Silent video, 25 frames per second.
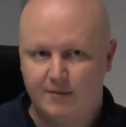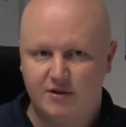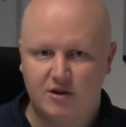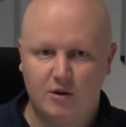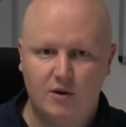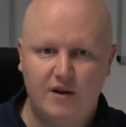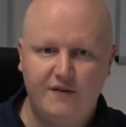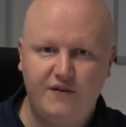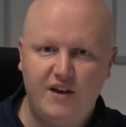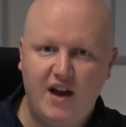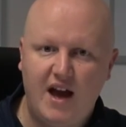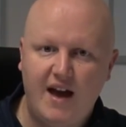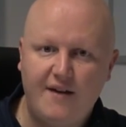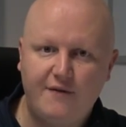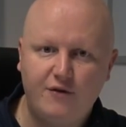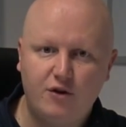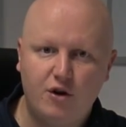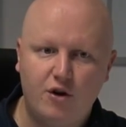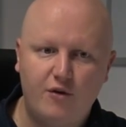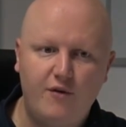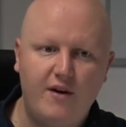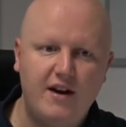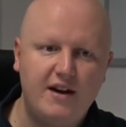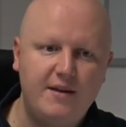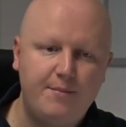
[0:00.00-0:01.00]
So if you haven't
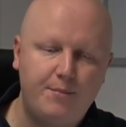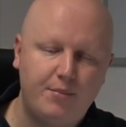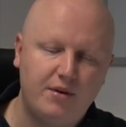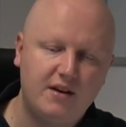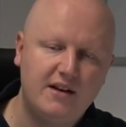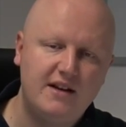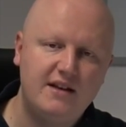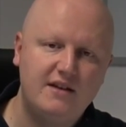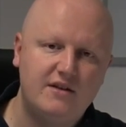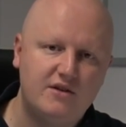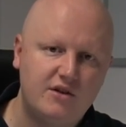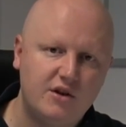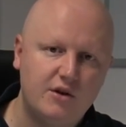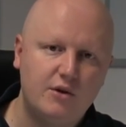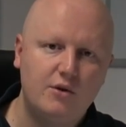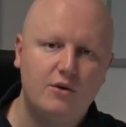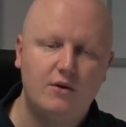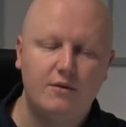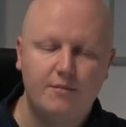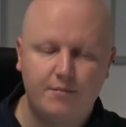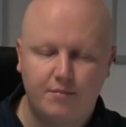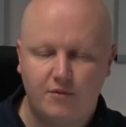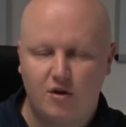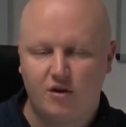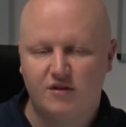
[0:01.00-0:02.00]
already, please
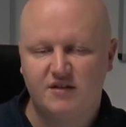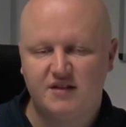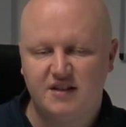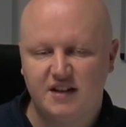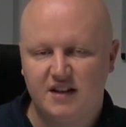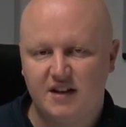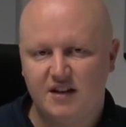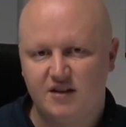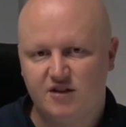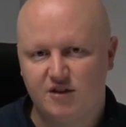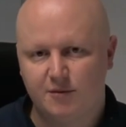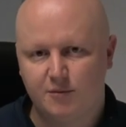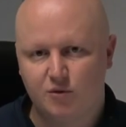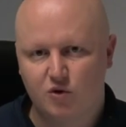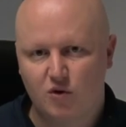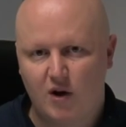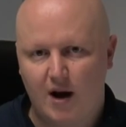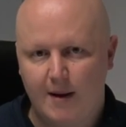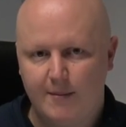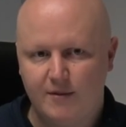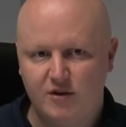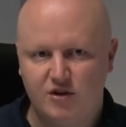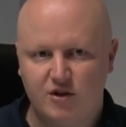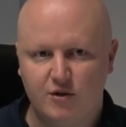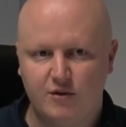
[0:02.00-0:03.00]
do consider
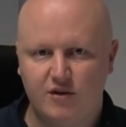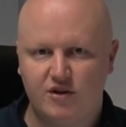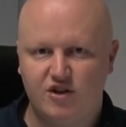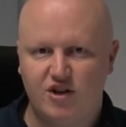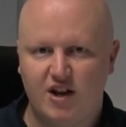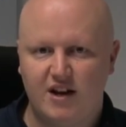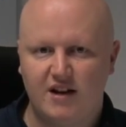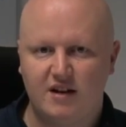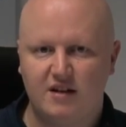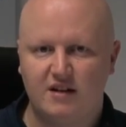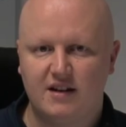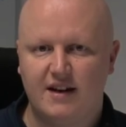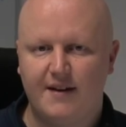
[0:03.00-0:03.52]
subscribing to the channel.